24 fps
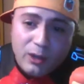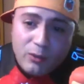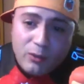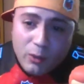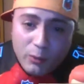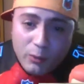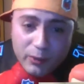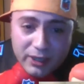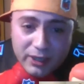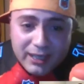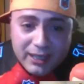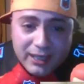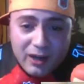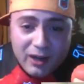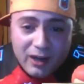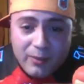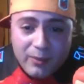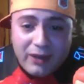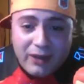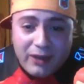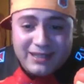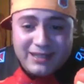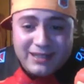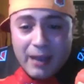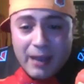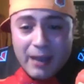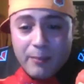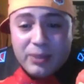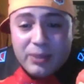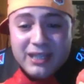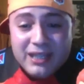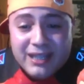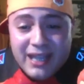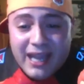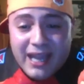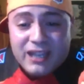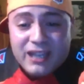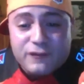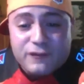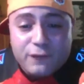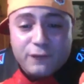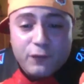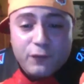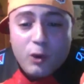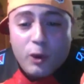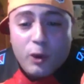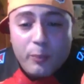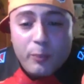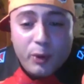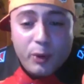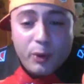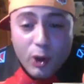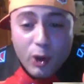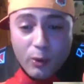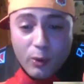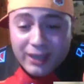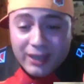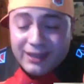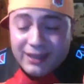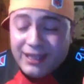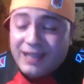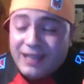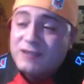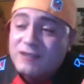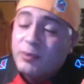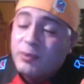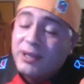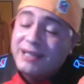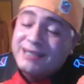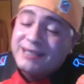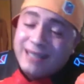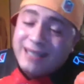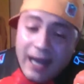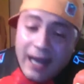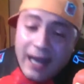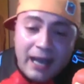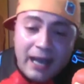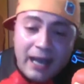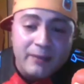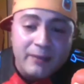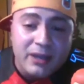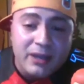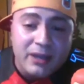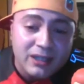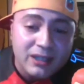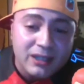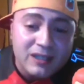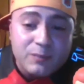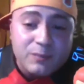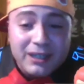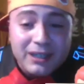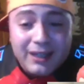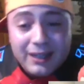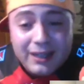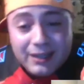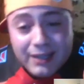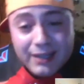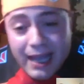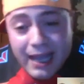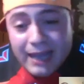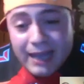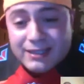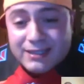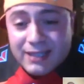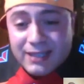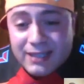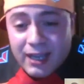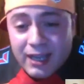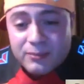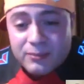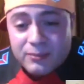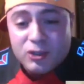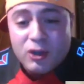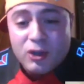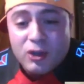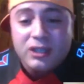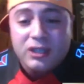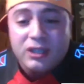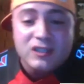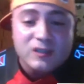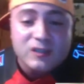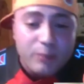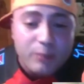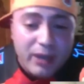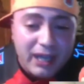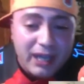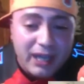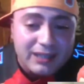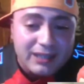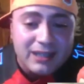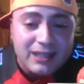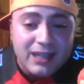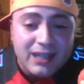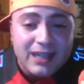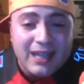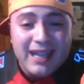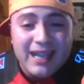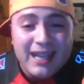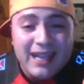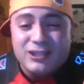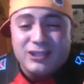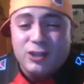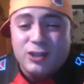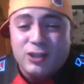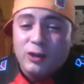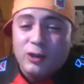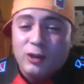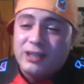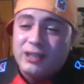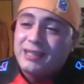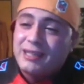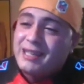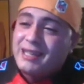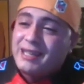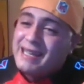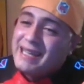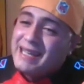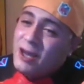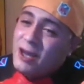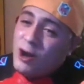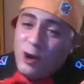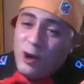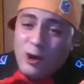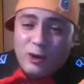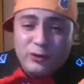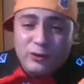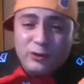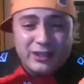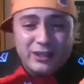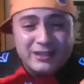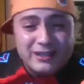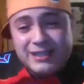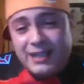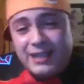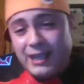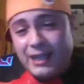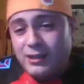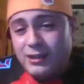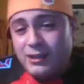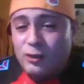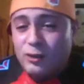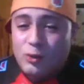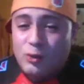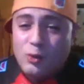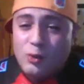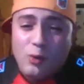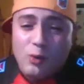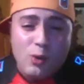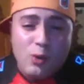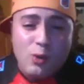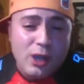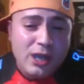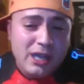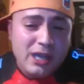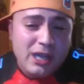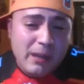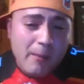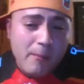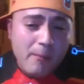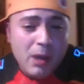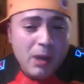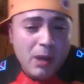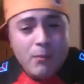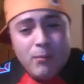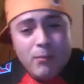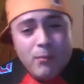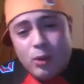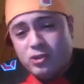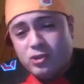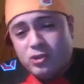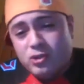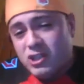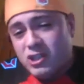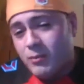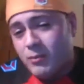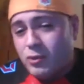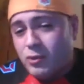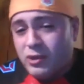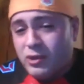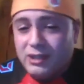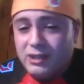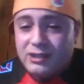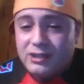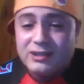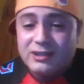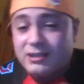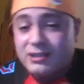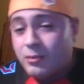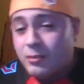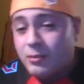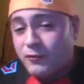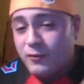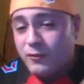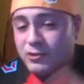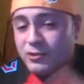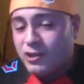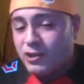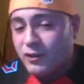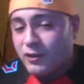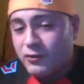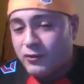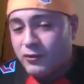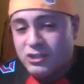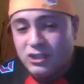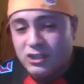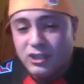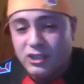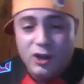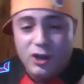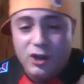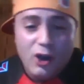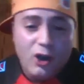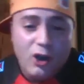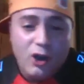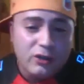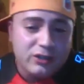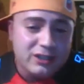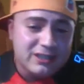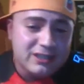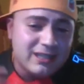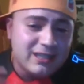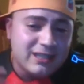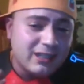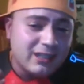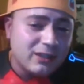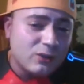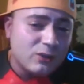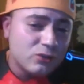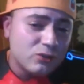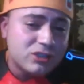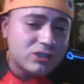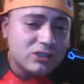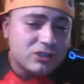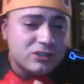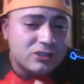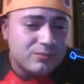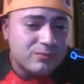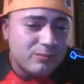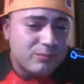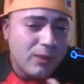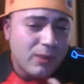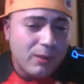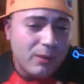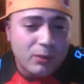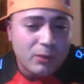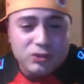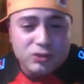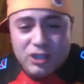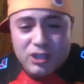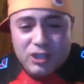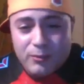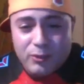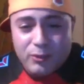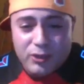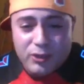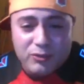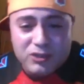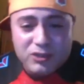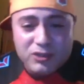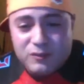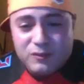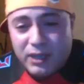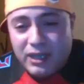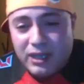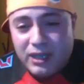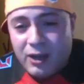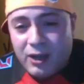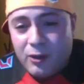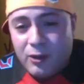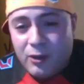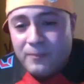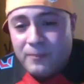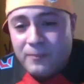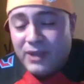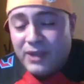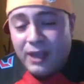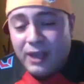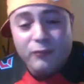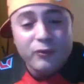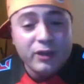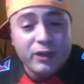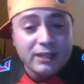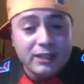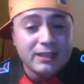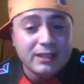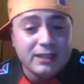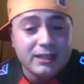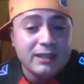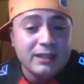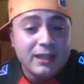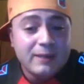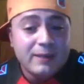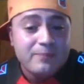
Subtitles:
What we care about is that PS4 Pro. And they spent time, man. They spent a lot of time talking specs and talking all the technical mumbo-jumbo. This is coming from a software engineer. All this technical mumbo-jumbo they were spitting out. And really,